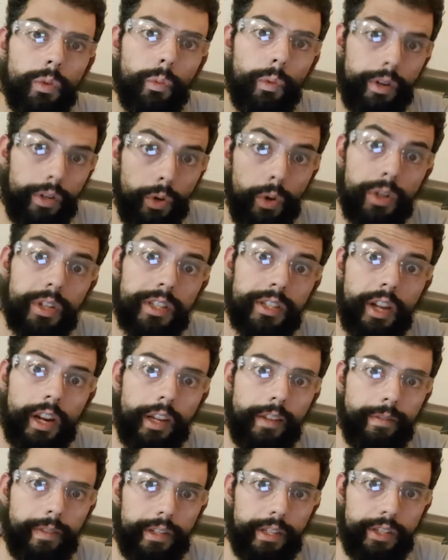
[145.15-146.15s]
When you're
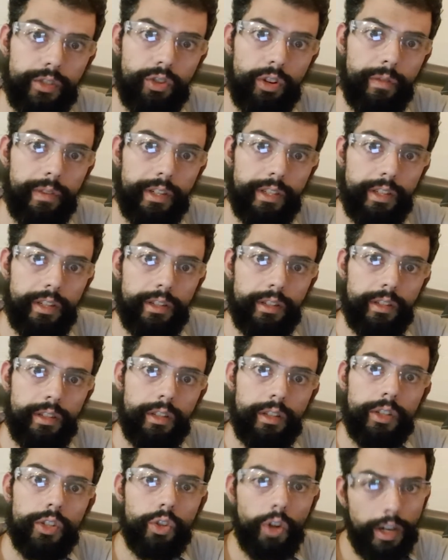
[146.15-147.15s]
designing for distributed,
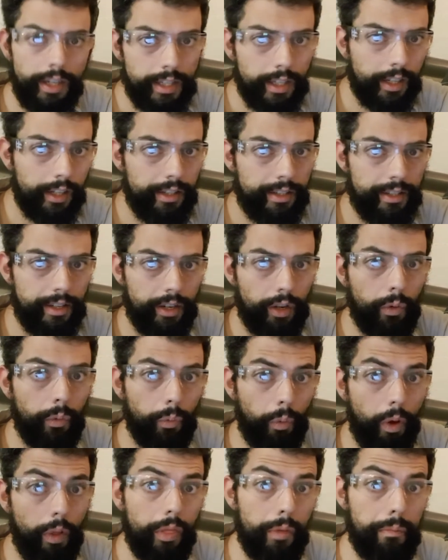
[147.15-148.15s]
try to consider
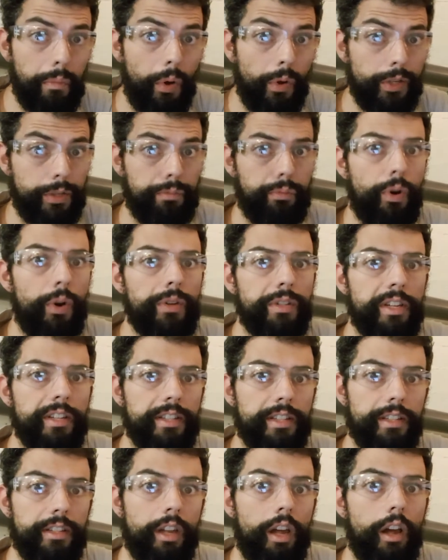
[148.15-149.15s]
what the
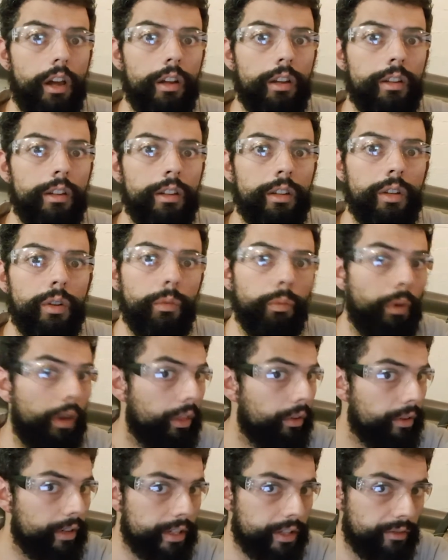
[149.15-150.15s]
post-processes are.
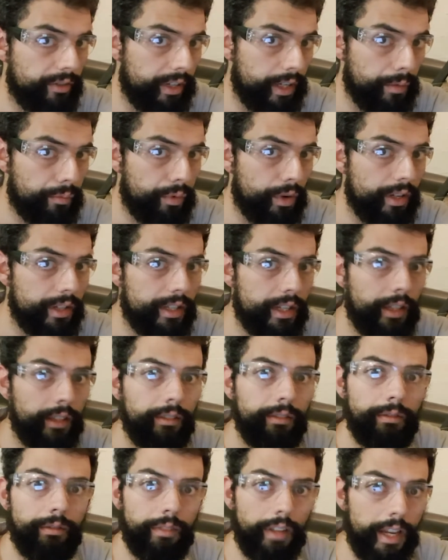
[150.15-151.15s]
Whether it's 3D
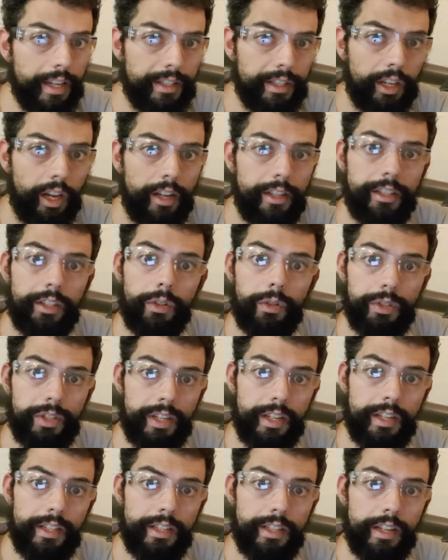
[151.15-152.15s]
printing, laser cutting, or
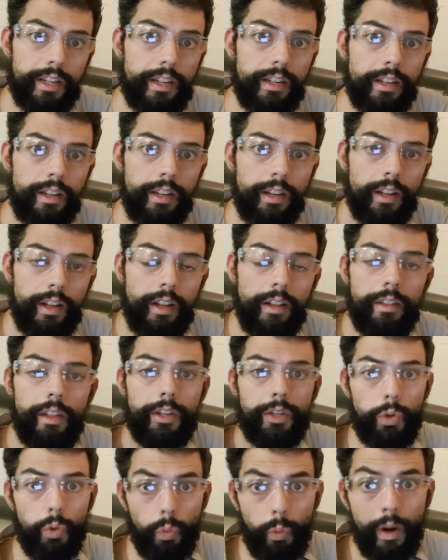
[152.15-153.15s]
CNC,
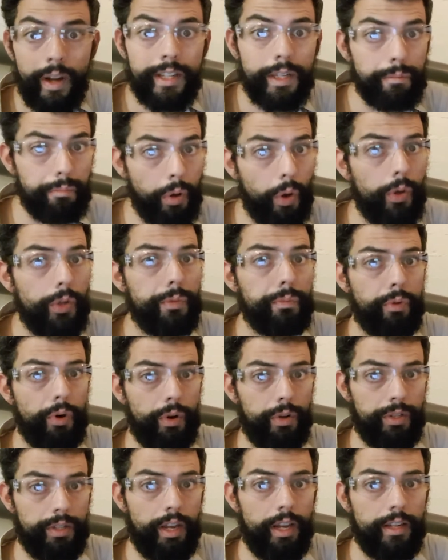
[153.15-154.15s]
there's always a
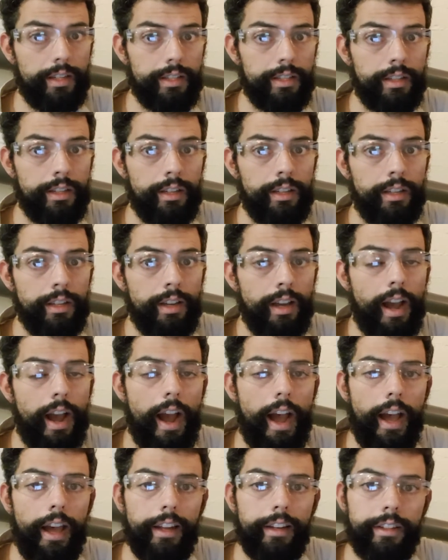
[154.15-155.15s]
post-process.
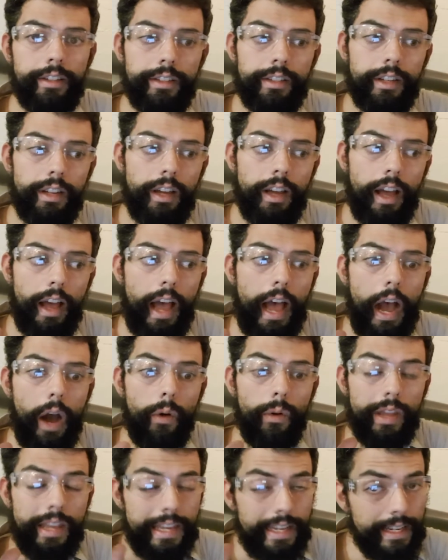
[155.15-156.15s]
And
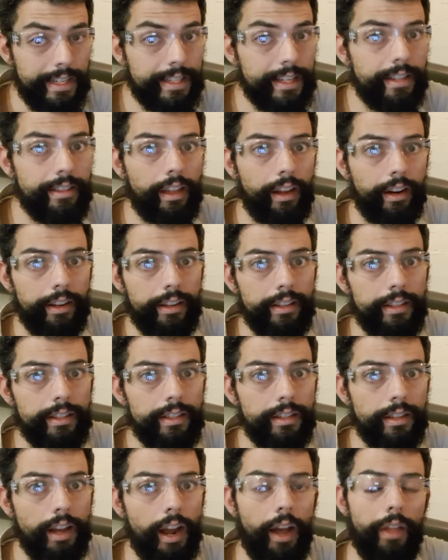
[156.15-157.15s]
how easy that
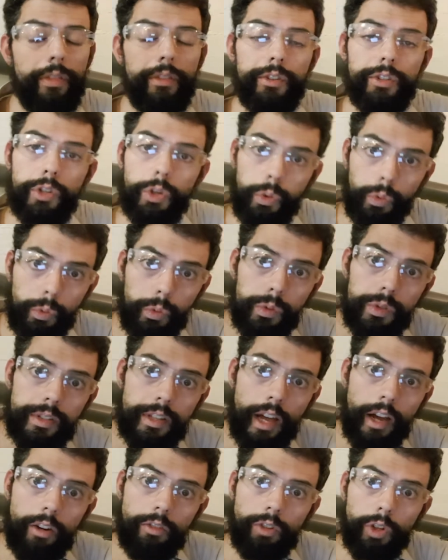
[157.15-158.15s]
is, and the tools
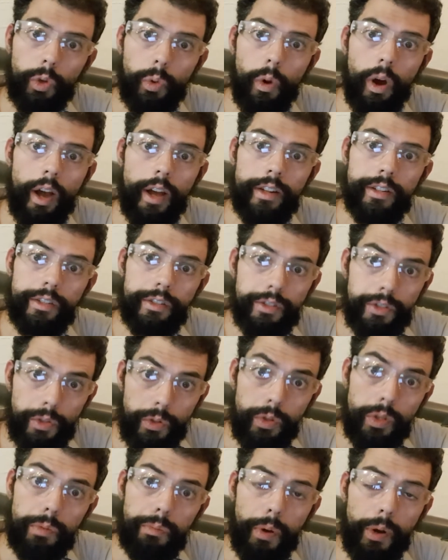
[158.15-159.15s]
that are required to
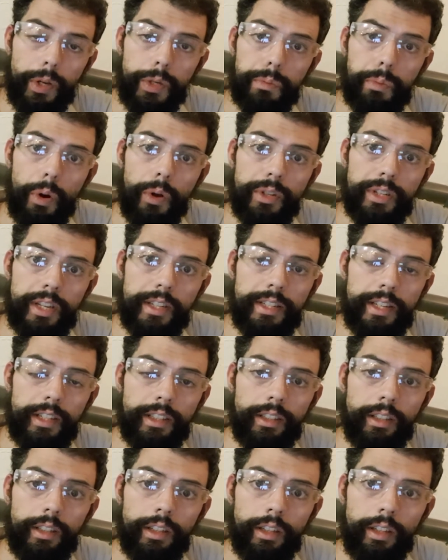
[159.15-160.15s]
do the post-processing,